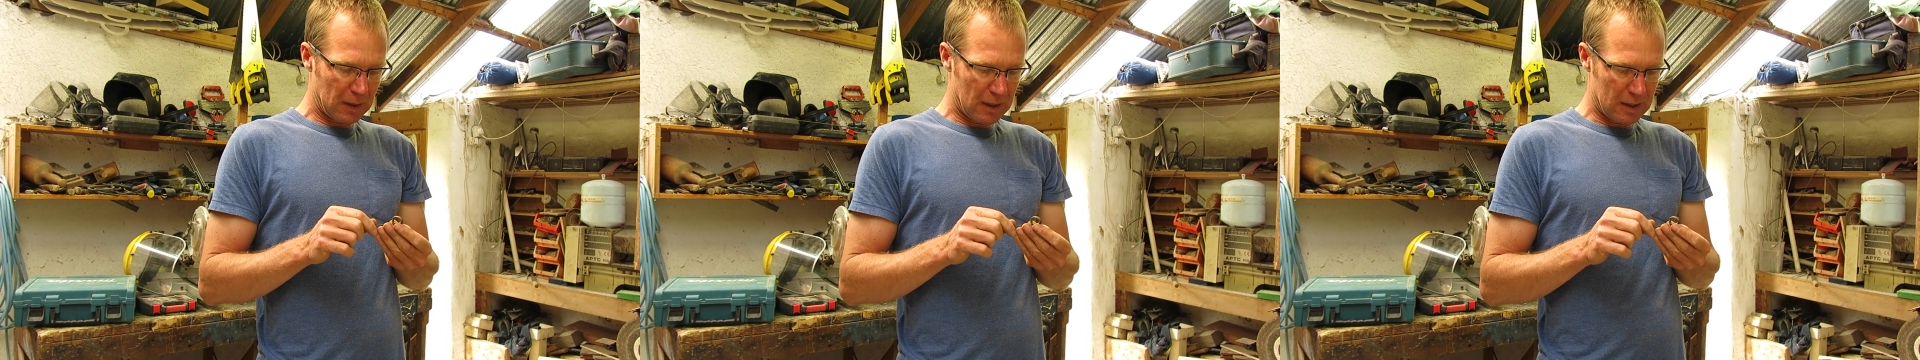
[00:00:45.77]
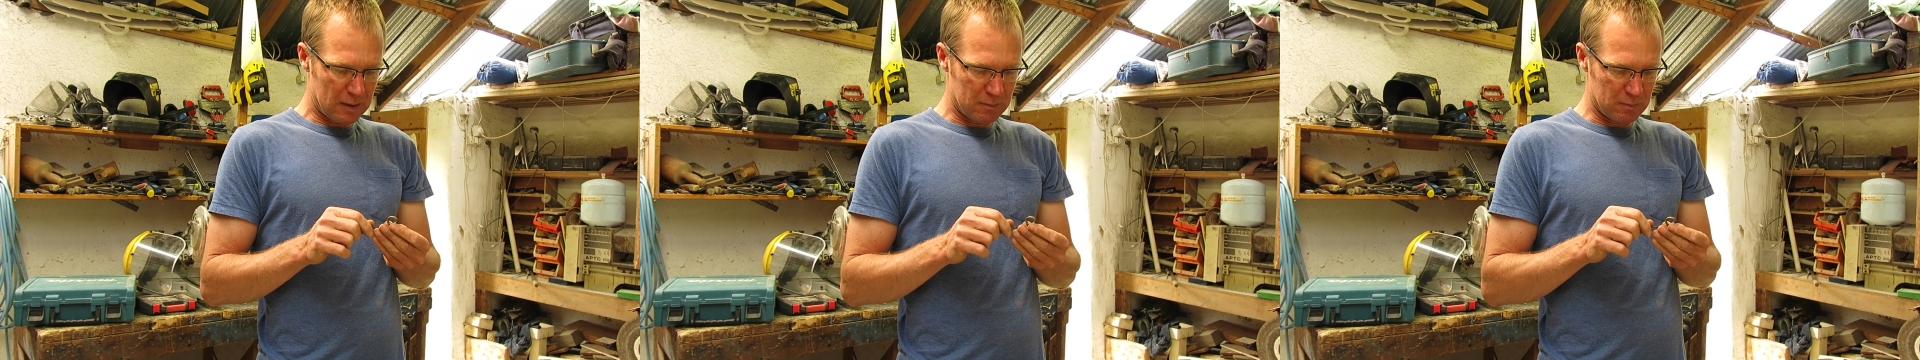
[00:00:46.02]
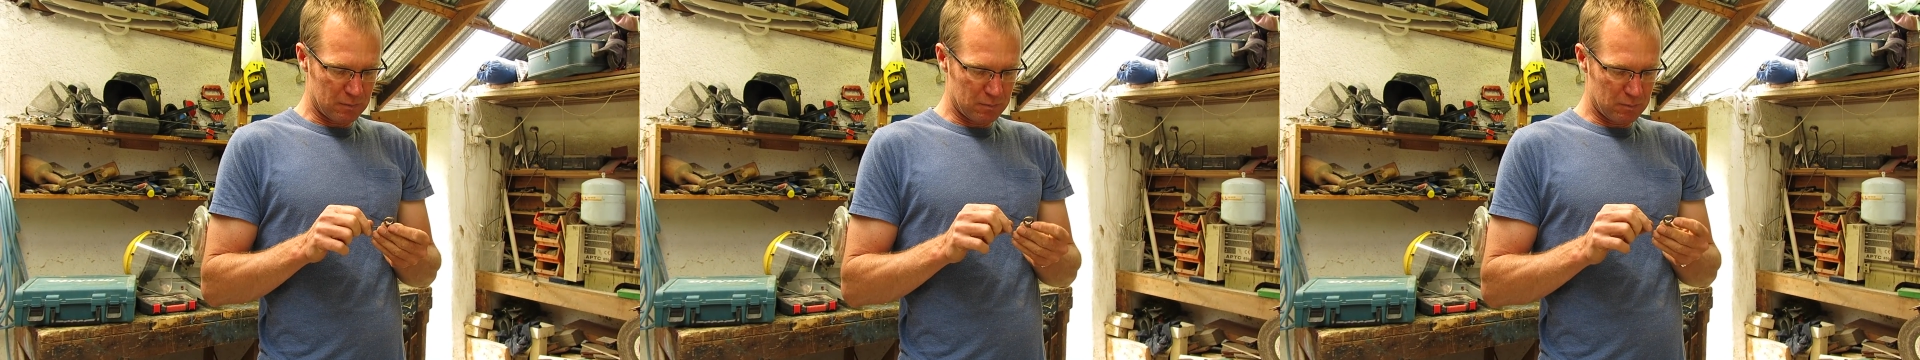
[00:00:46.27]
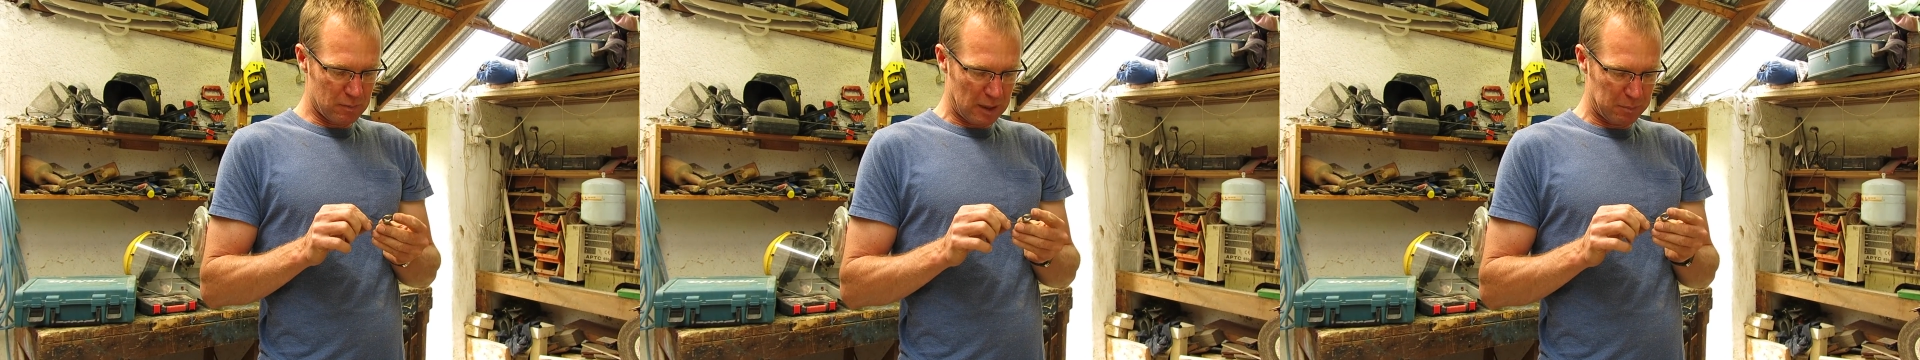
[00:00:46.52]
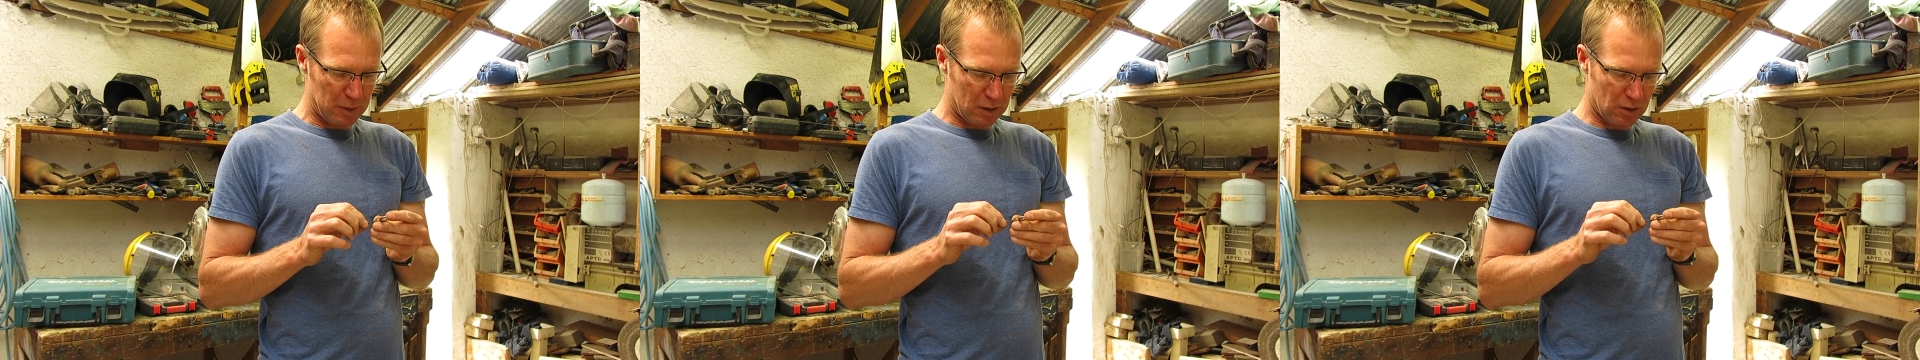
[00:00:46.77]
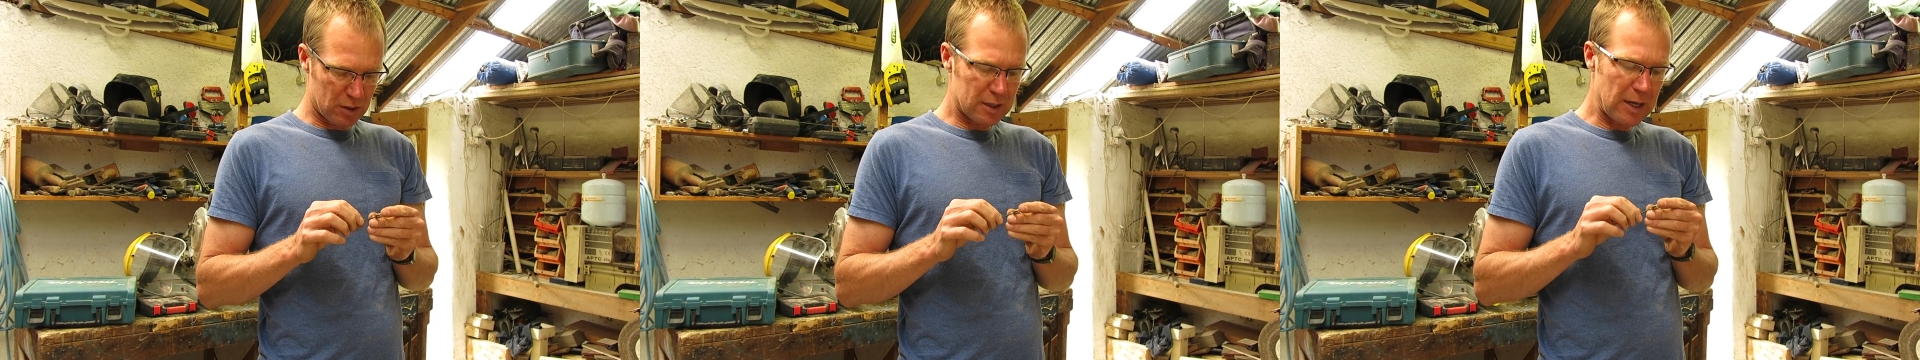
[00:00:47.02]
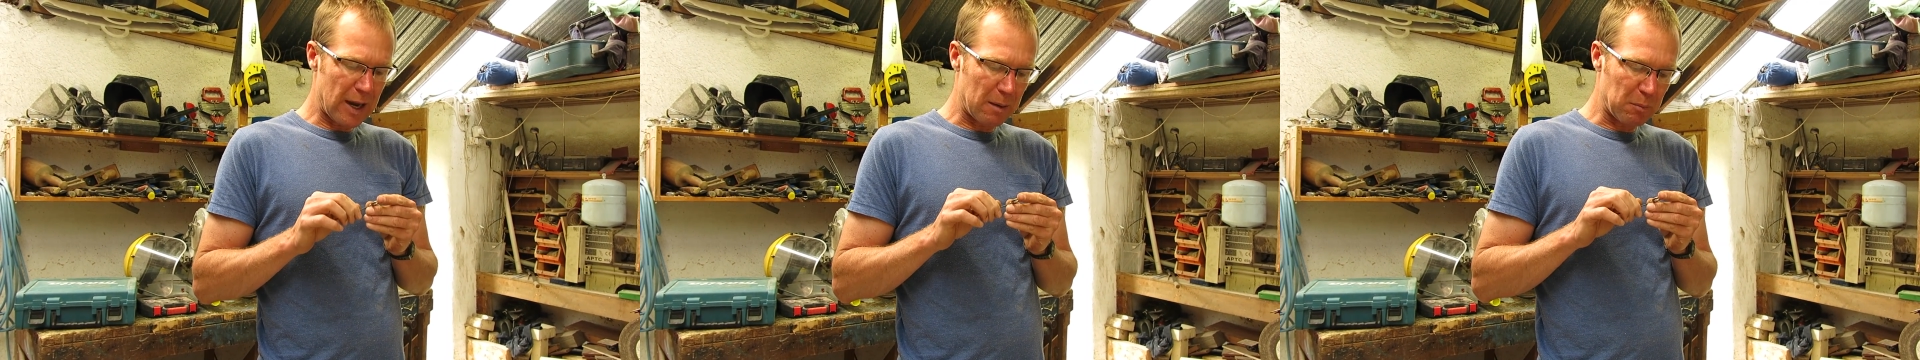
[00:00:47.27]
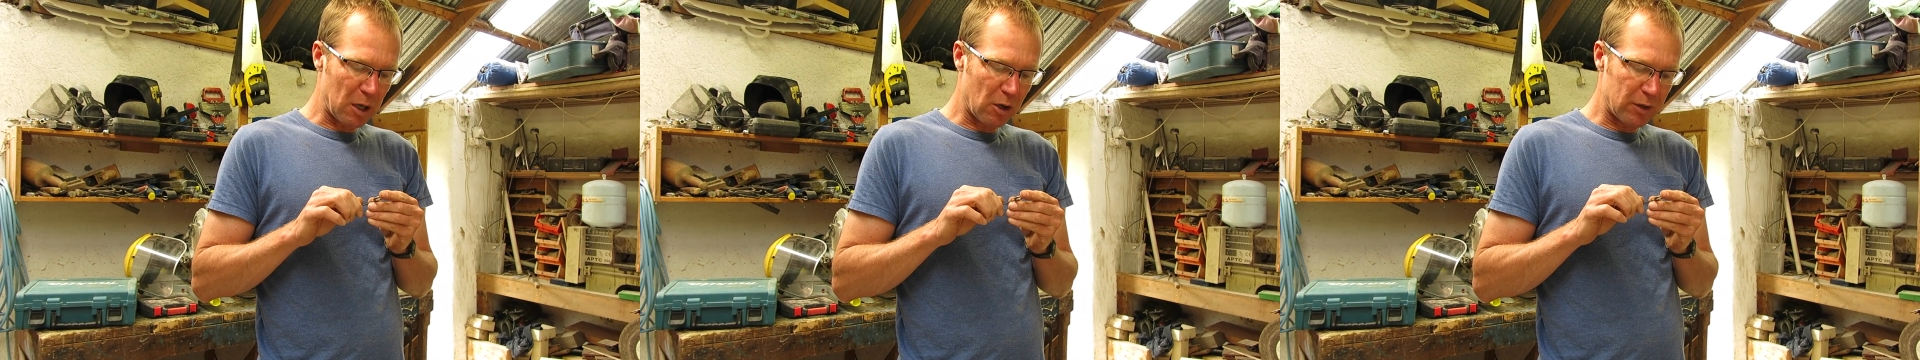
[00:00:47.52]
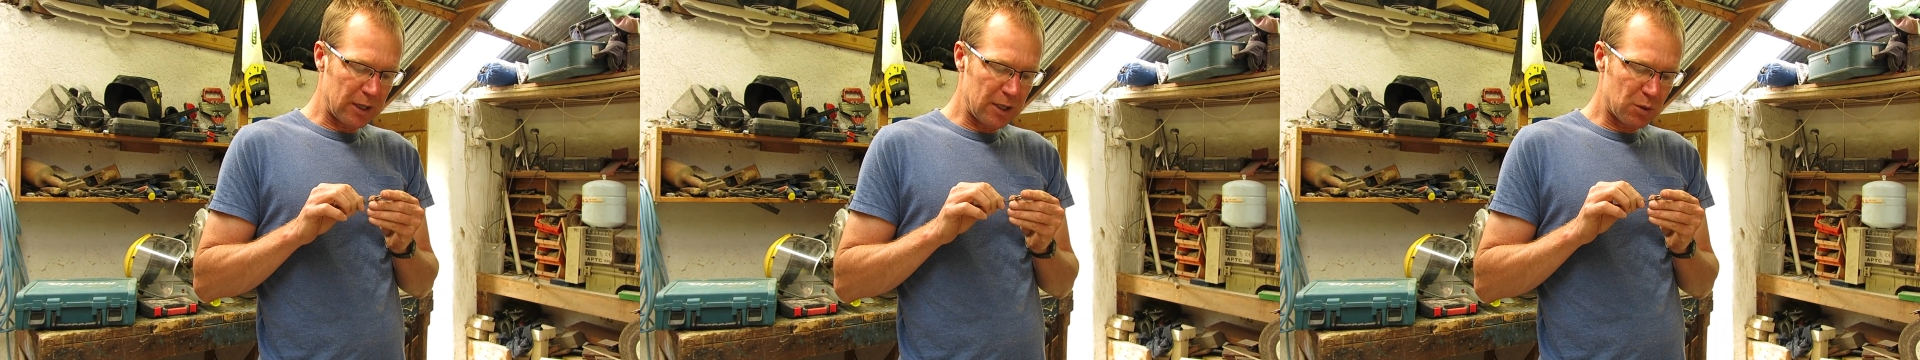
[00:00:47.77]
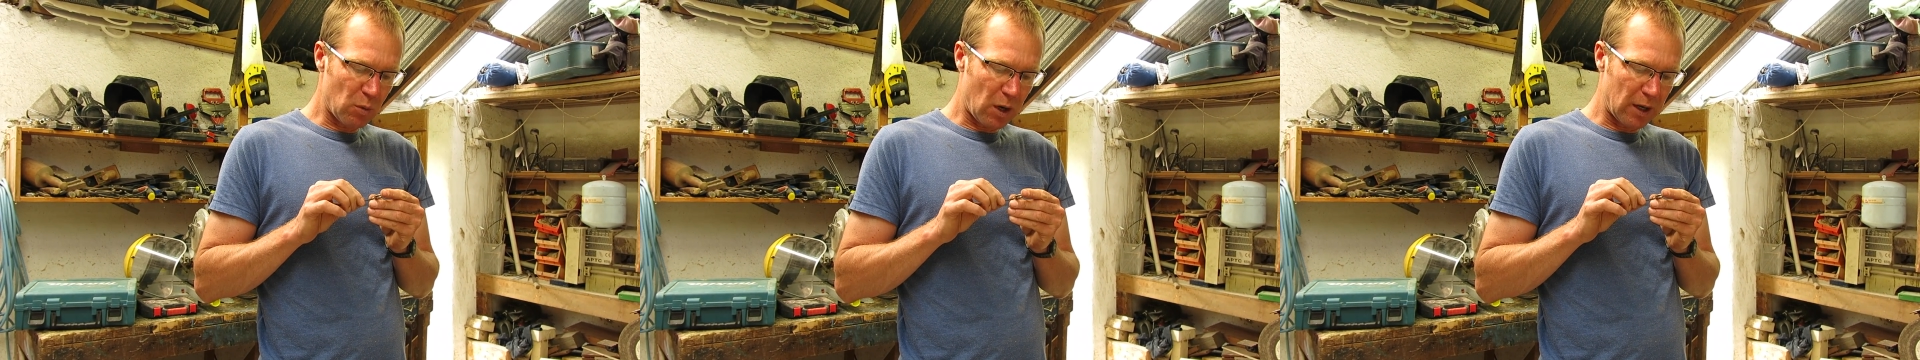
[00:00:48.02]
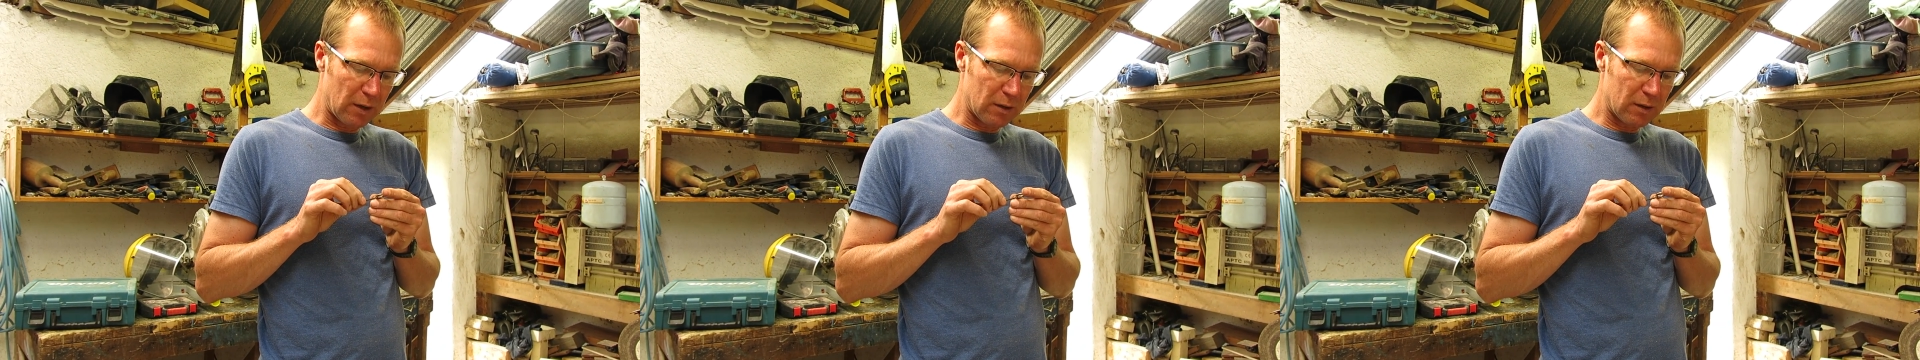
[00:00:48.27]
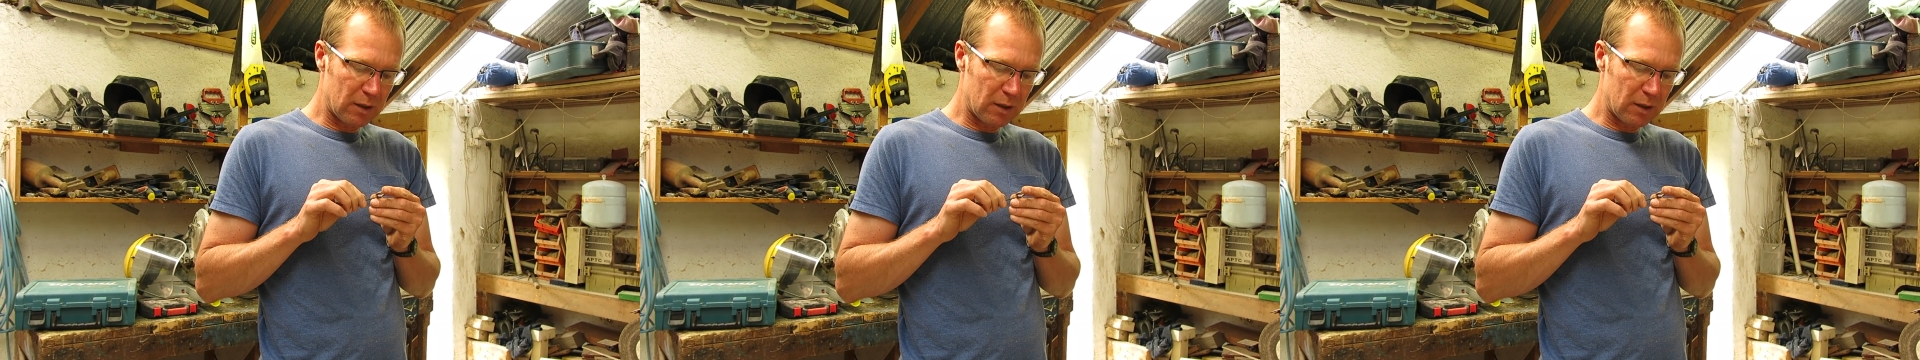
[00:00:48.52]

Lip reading: But because it's hand-blown, each one,